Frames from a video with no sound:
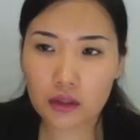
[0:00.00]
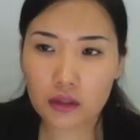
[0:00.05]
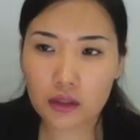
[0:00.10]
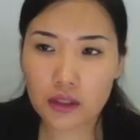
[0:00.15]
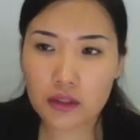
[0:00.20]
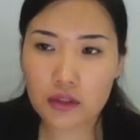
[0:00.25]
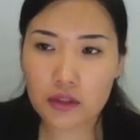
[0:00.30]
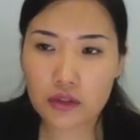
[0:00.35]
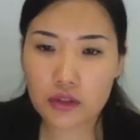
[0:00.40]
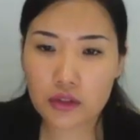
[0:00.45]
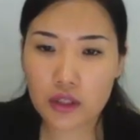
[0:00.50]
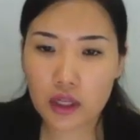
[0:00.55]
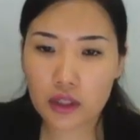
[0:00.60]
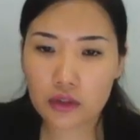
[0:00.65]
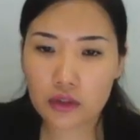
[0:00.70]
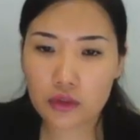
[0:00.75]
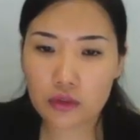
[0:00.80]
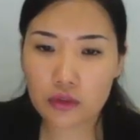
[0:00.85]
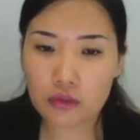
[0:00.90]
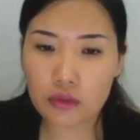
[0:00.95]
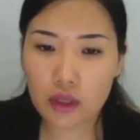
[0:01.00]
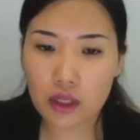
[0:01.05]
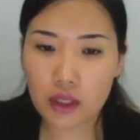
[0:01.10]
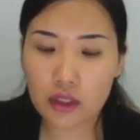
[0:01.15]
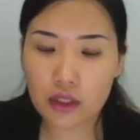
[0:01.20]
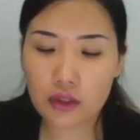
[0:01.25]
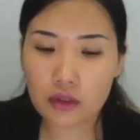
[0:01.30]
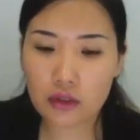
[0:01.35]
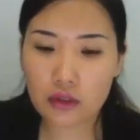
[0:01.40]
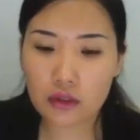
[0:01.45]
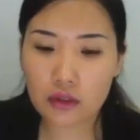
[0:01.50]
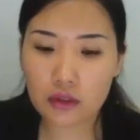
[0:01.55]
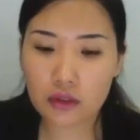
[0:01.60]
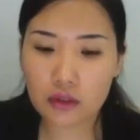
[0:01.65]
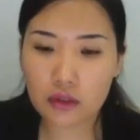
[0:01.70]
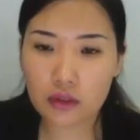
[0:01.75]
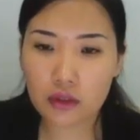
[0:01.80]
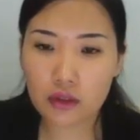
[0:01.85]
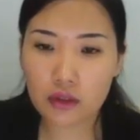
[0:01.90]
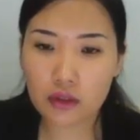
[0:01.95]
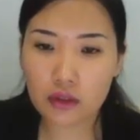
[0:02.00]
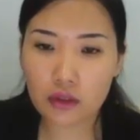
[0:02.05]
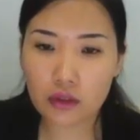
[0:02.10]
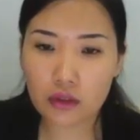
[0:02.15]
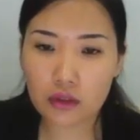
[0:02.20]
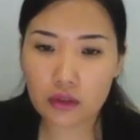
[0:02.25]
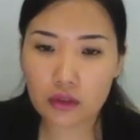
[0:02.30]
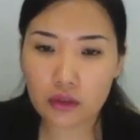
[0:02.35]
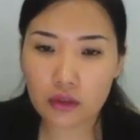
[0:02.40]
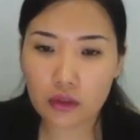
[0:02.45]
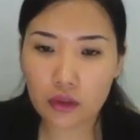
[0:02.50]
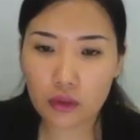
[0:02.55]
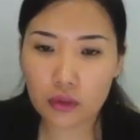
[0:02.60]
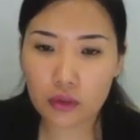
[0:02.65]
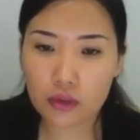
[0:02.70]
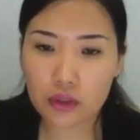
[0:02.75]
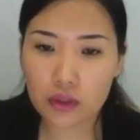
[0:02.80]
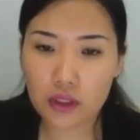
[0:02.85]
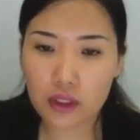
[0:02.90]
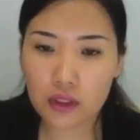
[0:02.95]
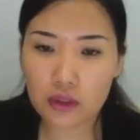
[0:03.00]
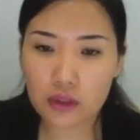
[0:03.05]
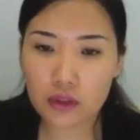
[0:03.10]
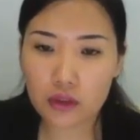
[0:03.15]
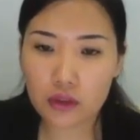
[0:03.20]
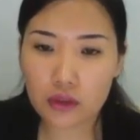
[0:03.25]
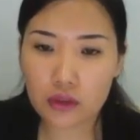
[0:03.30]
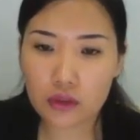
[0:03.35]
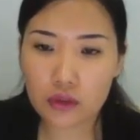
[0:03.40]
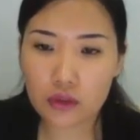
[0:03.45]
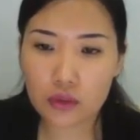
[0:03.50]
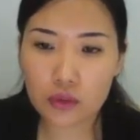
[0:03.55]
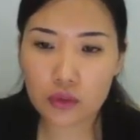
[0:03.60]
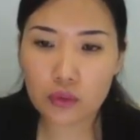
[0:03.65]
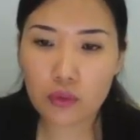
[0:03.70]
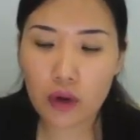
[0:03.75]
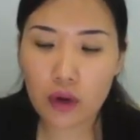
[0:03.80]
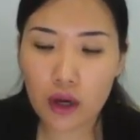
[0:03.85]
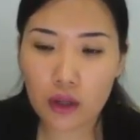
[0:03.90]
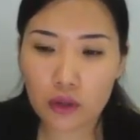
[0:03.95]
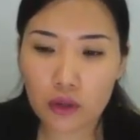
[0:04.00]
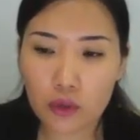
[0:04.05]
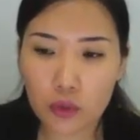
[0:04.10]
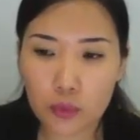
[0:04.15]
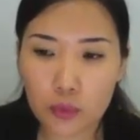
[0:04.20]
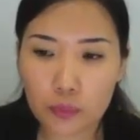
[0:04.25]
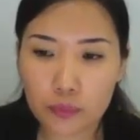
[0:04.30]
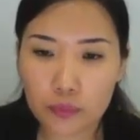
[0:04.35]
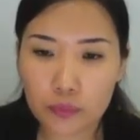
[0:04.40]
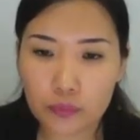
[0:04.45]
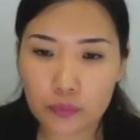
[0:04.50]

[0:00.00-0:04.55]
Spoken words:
let's try to write code in do while loop.